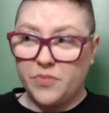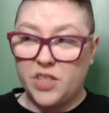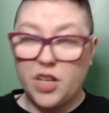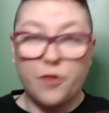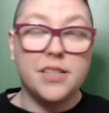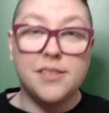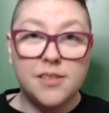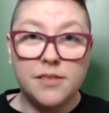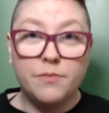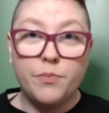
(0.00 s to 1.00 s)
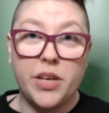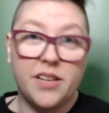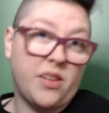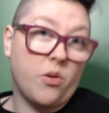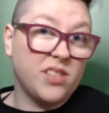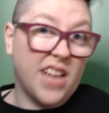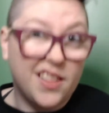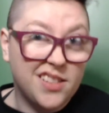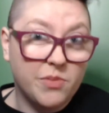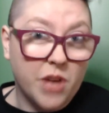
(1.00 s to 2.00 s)
difference because they were all dyed
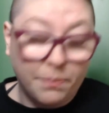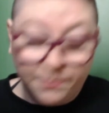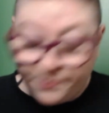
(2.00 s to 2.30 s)
at the same time.